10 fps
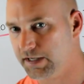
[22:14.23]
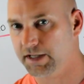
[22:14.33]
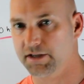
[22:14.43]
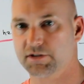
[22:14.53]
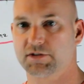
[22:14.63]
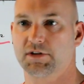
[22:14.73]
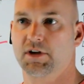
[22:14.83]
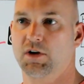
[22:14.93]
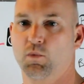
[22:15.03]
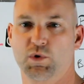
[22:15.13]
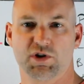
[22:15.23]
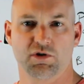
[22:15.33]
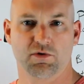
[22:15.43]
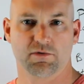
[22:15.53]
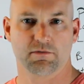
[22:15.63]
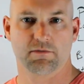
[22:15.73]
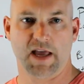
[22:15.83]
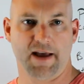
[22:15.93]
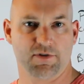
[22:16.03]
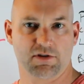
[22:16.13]
is when you
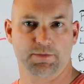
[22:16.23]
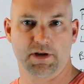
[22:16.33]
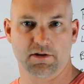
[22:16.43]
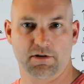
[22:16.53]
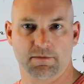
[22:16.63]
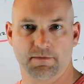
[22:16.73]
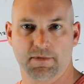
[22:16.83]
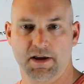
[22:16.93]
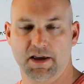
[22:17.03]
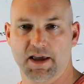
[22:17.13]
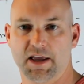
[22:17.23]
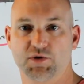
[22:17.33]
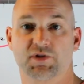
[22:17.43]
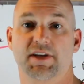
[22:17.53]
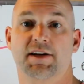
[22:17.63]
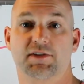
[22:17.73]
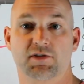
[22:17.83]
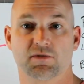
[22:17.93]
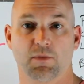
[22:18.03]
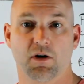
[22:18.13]
have a speaker and you set it to
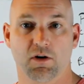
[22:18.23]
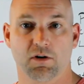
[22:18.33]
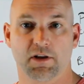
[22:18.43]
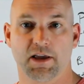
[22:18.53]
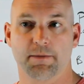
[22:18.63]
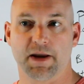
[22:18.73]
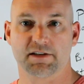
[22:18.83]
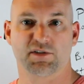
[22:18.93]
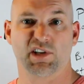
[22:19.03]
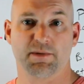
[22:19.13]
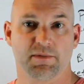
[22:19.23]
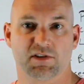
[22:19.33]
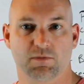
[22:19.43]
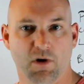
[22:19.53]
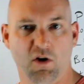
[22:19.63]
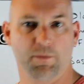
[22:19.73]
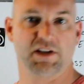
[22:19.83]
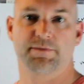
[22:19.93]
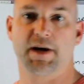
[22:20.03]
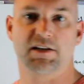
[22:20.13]
small, and basically small
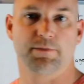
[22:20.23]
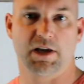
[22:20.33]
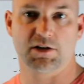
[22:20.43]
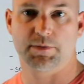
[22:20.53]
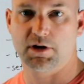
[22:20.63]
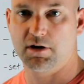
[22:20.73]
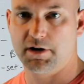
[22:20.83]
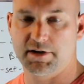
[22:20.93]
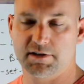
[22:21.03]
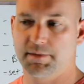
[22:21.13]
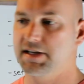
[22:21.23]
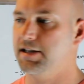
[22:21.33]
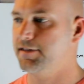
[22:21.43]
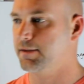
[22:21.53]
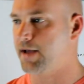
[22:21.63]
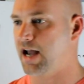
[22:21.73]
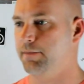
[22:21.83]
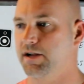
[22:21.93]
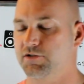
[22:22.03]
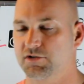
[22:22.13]
means bass management on. Doesn't mean anything bad
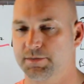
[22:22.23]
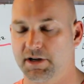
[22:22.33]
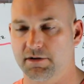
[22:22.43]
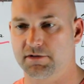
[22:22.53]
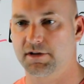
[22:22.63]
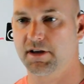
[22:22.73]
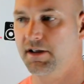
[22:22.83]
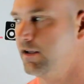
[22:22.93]
about your speakers.